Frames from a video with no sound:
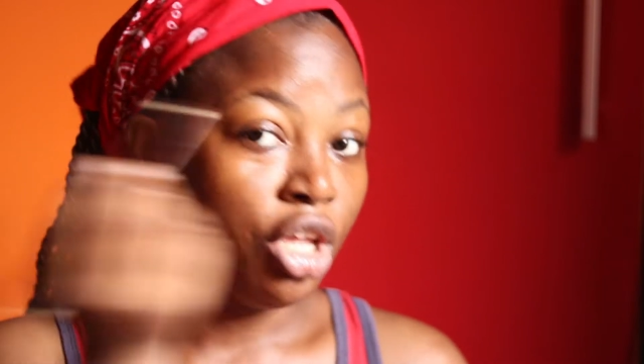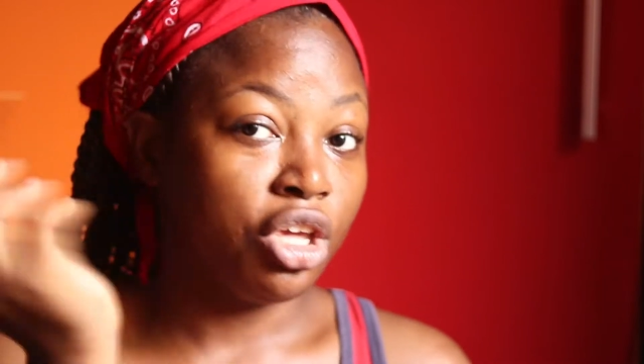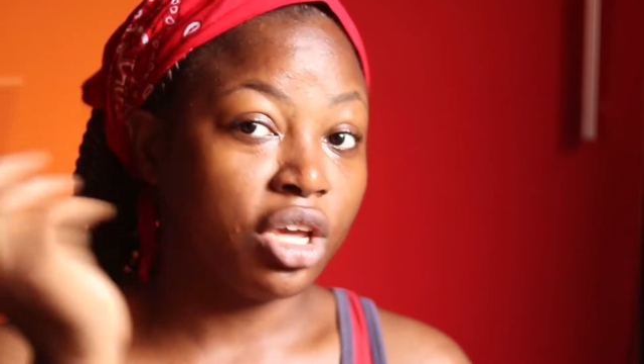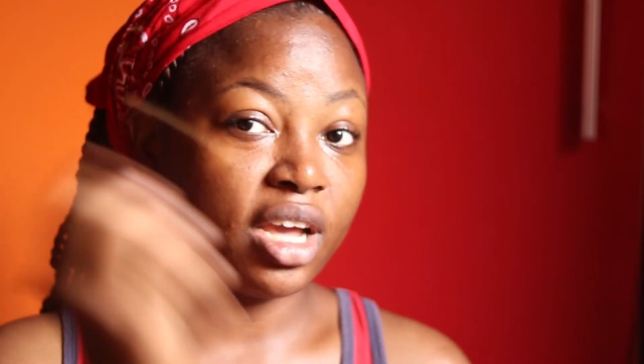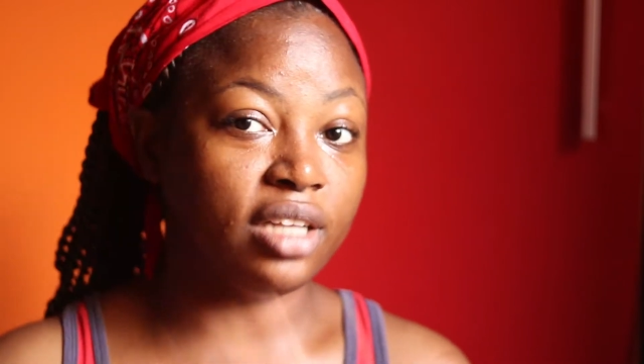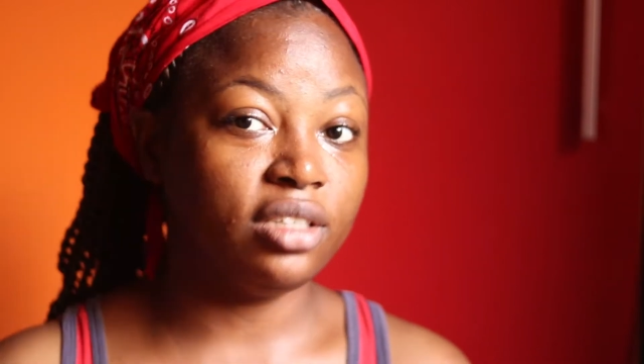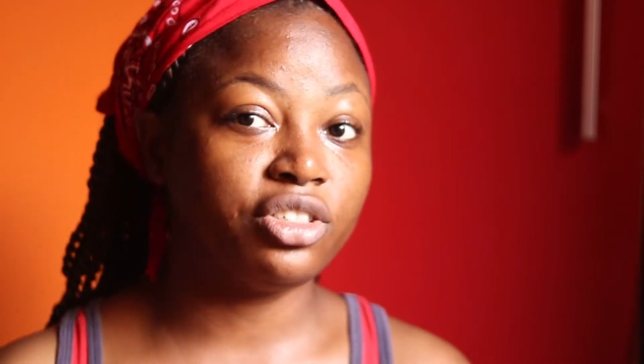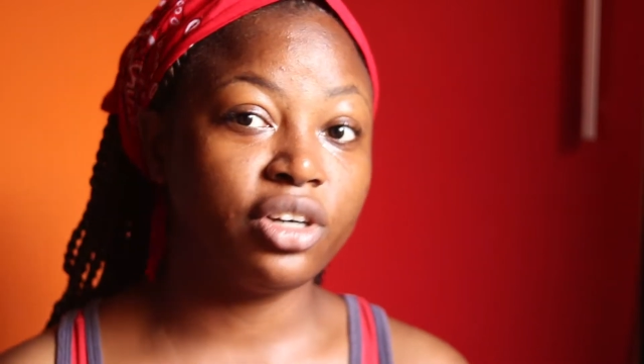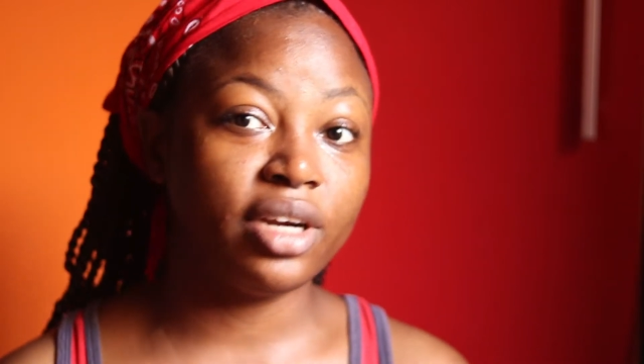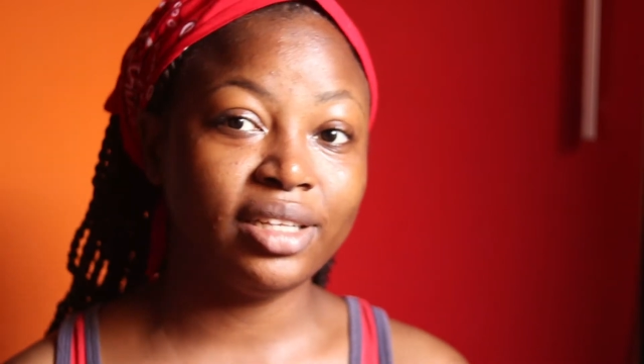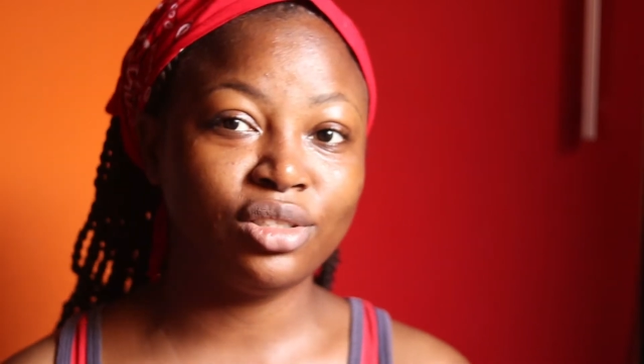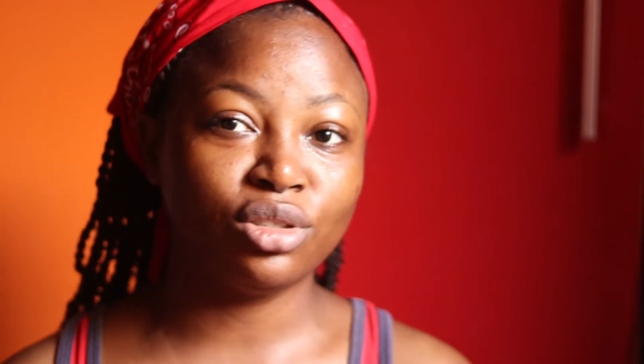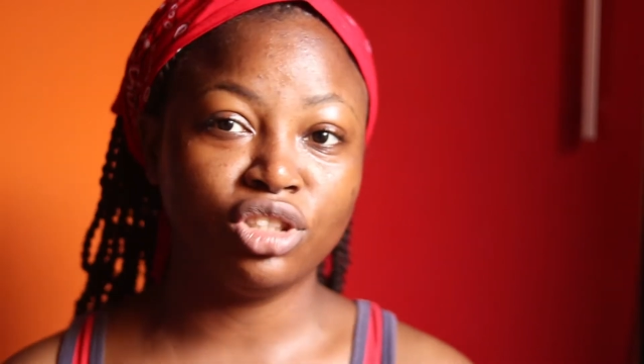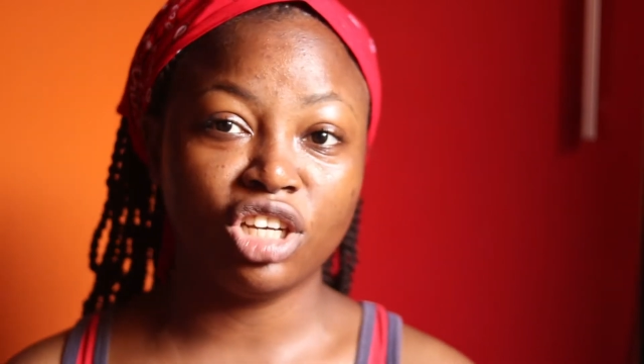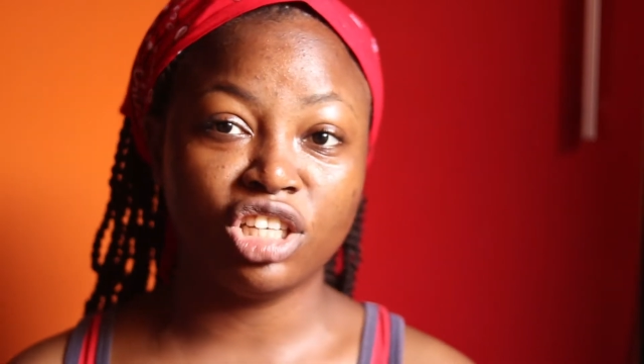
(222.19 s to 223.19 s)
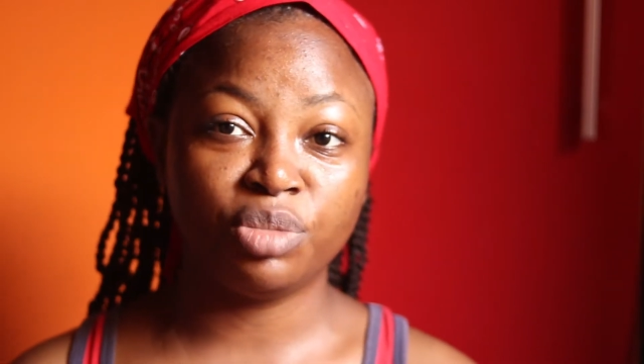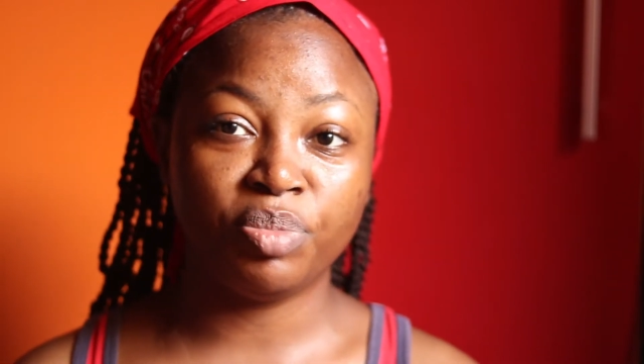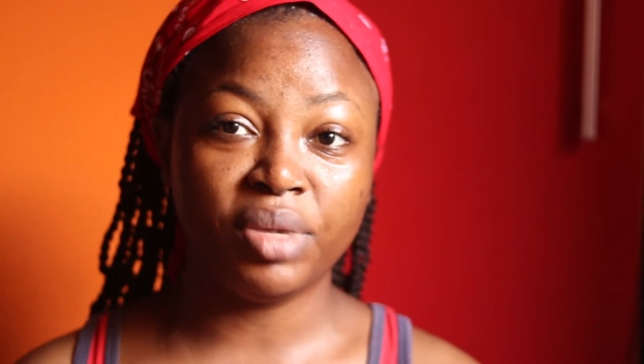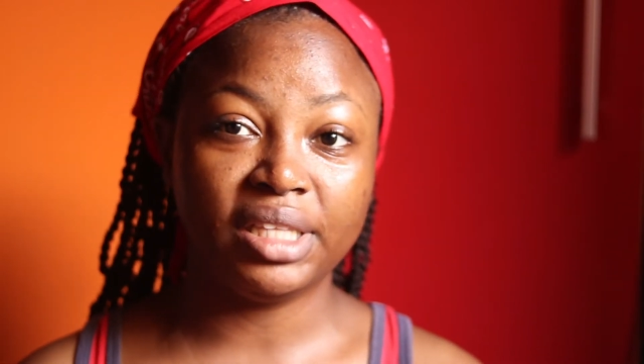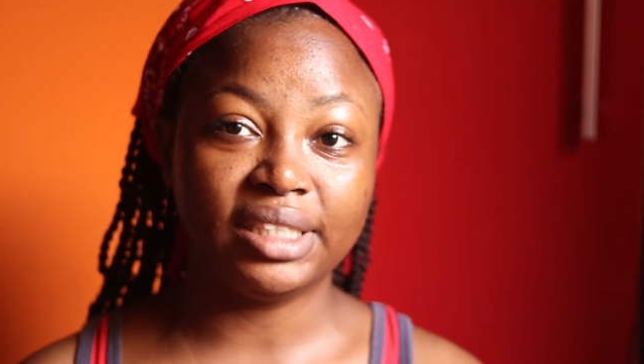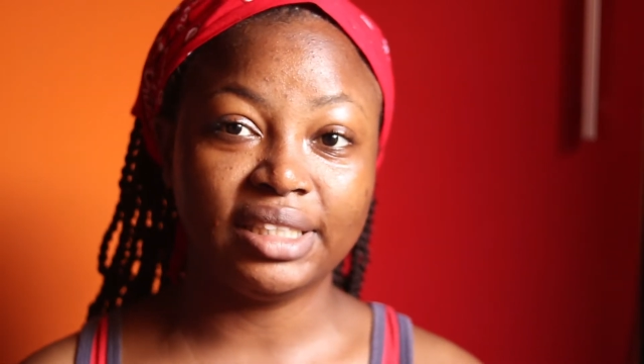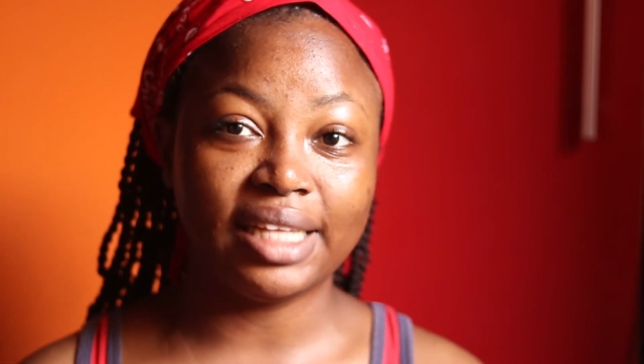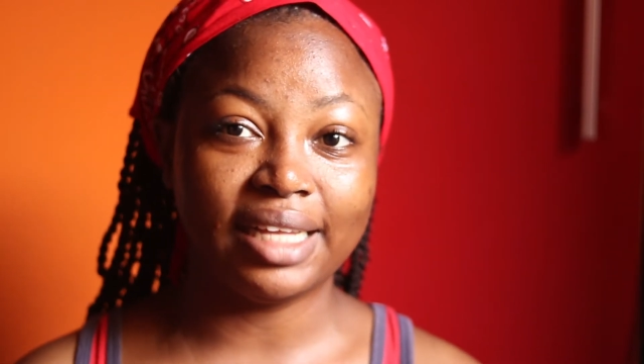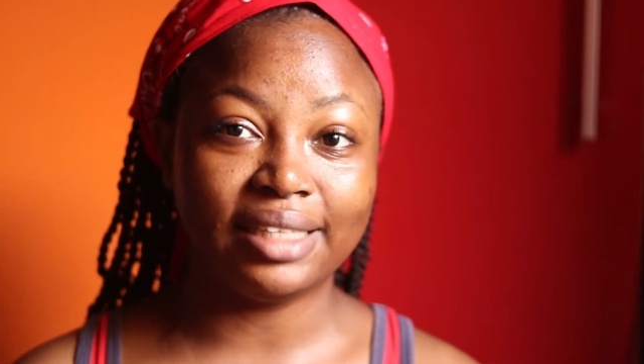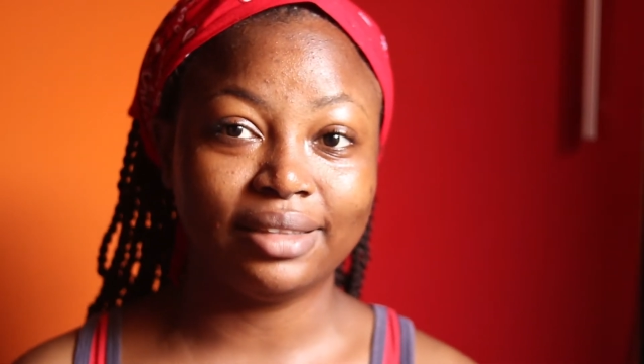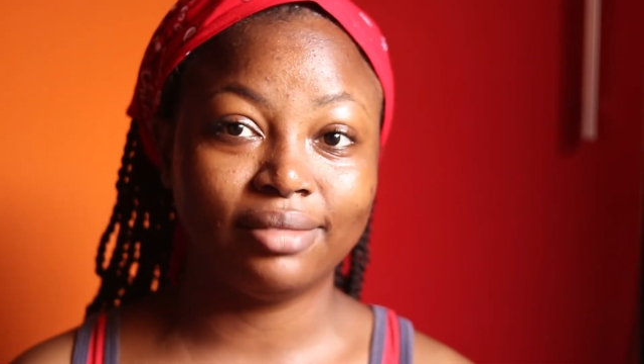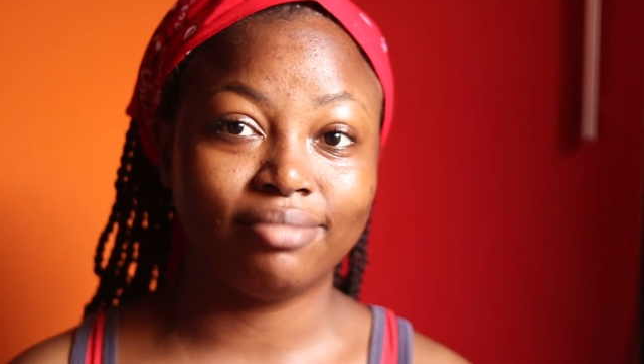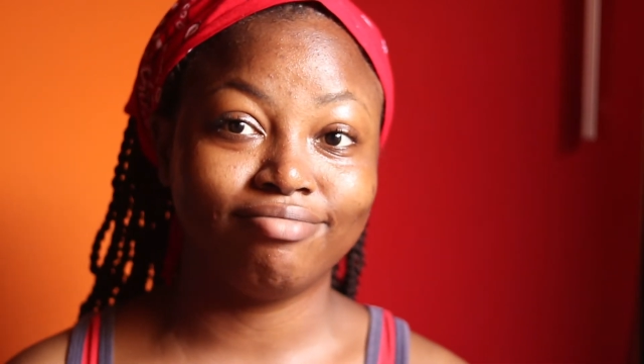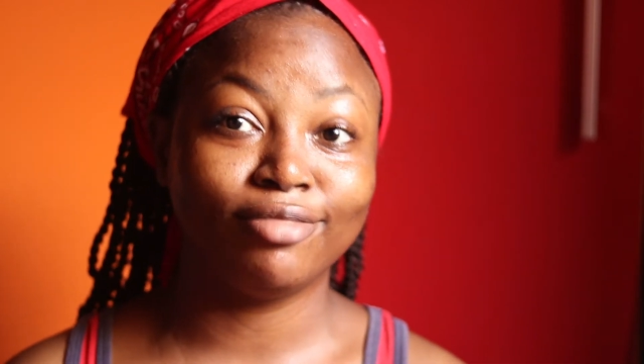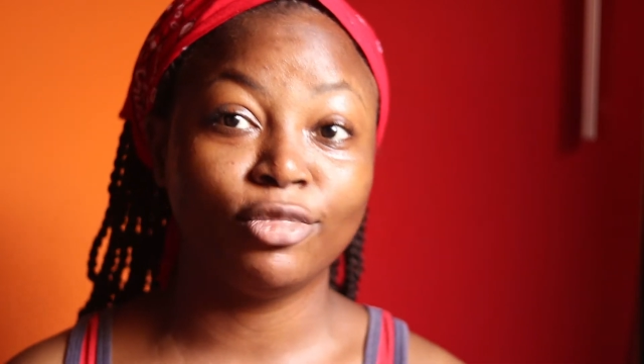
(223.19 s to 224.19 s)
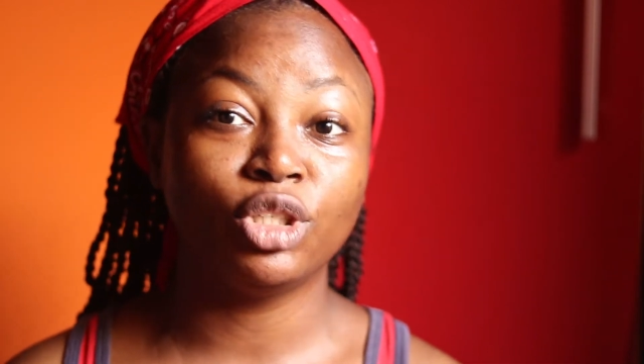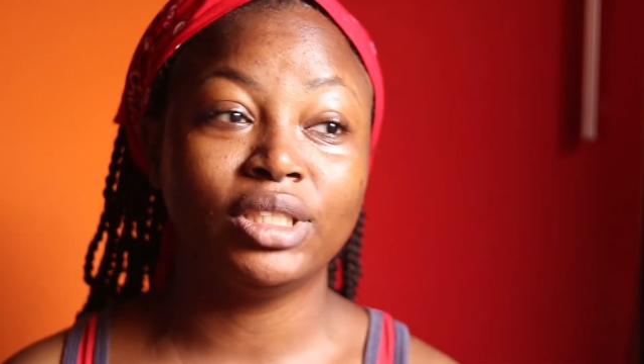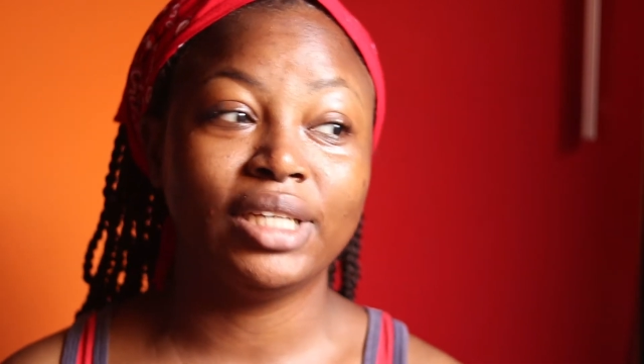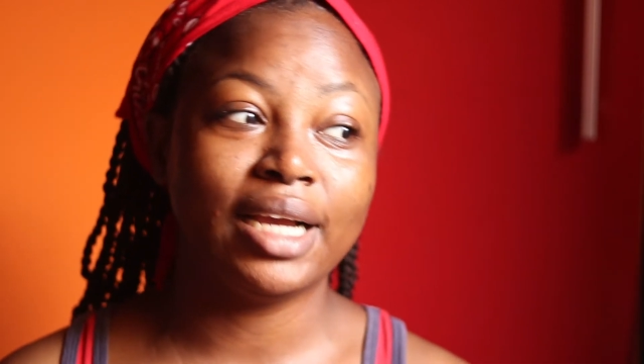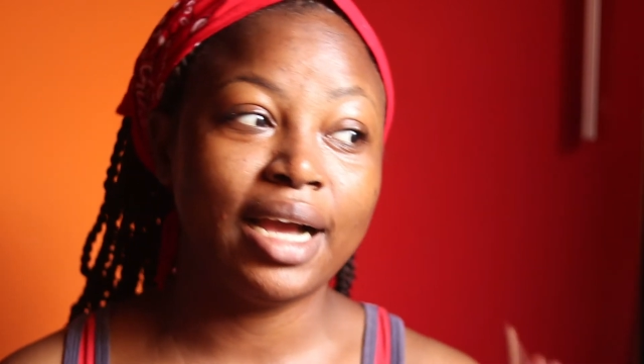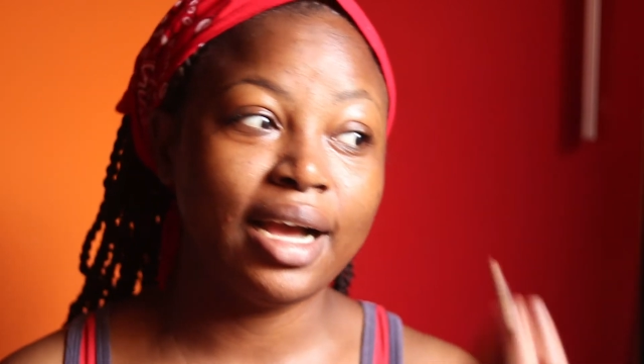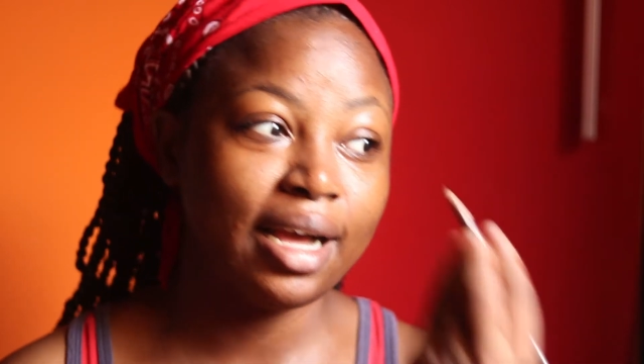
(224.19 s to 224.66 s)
You can draw it to just paint it as much